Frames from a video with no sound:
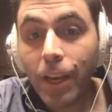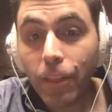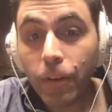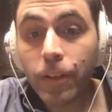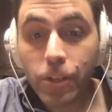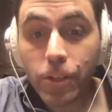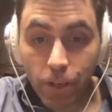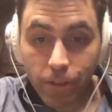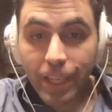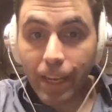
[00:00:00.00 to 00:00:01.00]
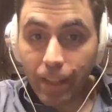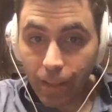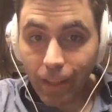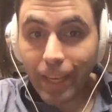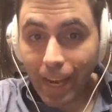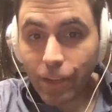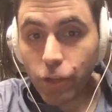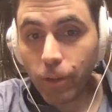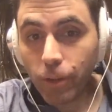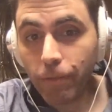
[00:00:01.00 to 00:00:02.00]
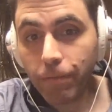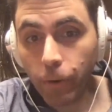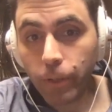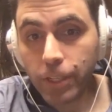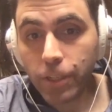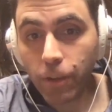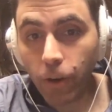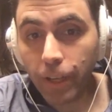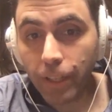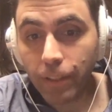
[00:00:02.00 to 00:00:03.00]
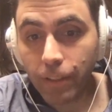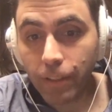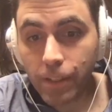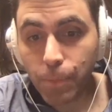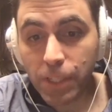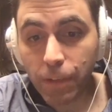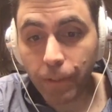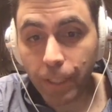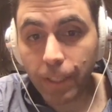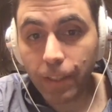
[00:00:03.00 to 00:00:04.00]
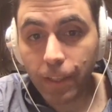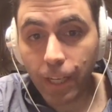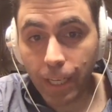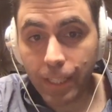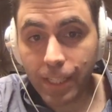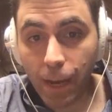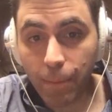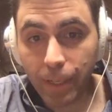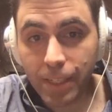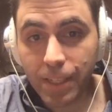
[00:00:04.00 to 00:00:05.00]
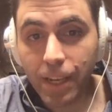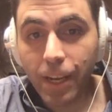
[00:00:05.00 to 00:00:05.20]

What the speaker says: They're going to start to get like actually focused on specific topics.